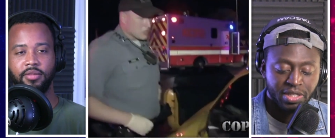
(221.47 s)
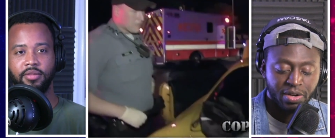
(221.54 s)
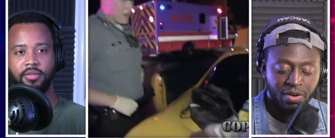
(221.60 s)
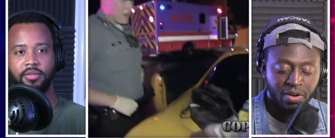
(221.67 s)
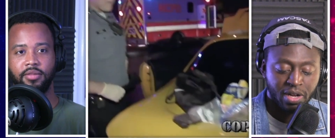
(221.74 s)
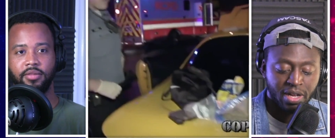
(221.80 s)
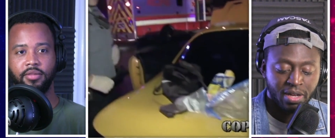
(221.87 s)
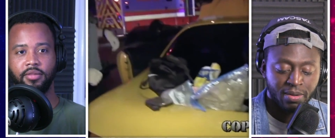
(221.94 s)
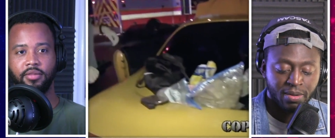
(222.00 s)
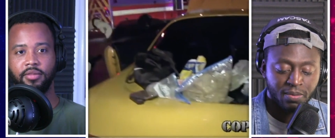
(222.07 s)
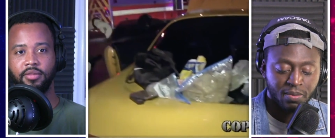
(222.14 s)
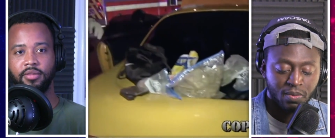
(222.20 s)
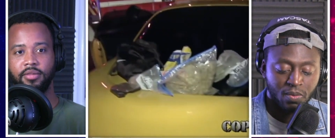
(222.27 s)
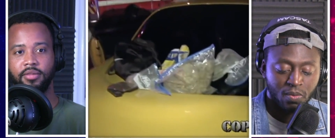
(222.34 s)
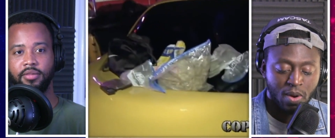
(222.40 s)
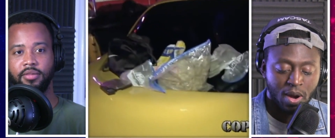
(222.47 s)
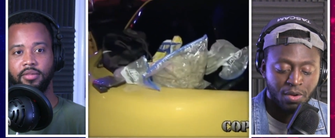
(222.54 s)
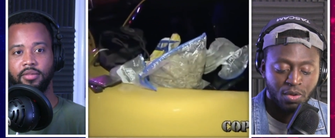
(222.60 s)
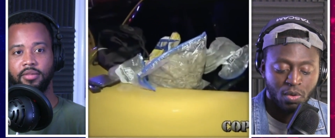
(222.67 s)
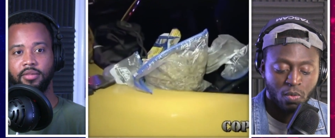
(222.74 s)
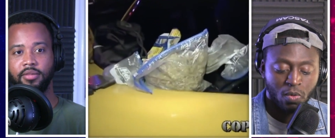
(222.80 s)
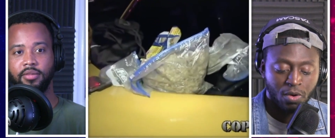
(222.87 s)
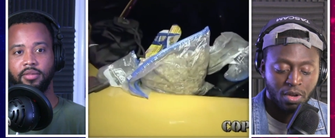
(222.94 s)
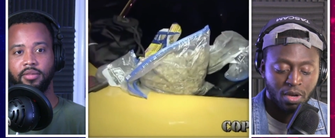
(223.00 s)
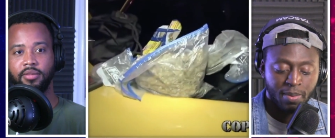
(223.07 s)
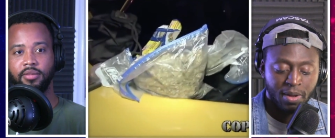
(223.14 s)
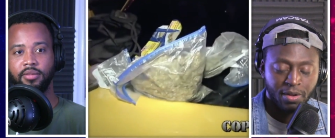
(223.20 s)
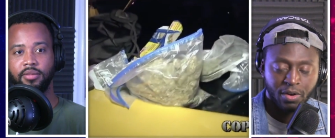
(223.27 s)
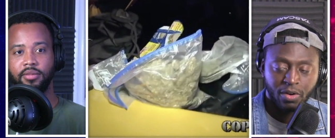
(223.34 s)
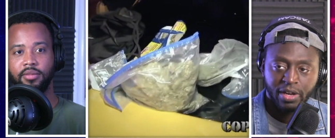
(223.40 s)
Speaker 1: there a why are you worried
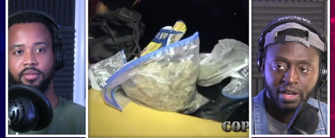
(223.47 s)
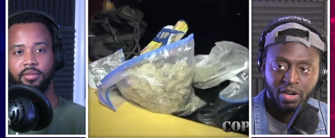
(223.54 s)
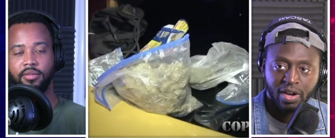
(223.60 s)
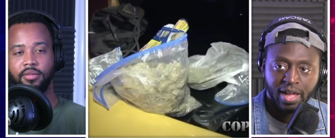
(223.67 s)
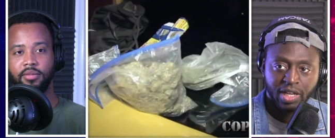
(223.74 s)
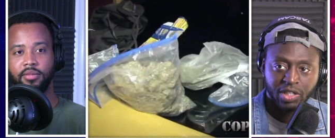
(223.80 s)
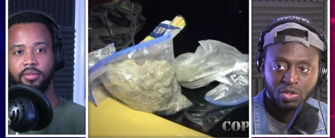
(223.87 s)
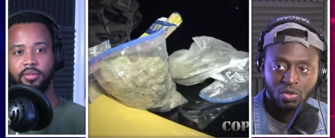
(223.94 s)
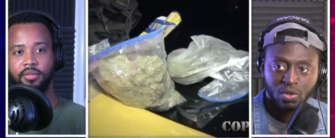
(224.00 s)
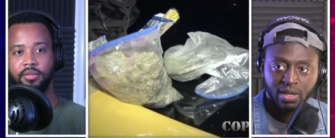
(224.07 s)
about your international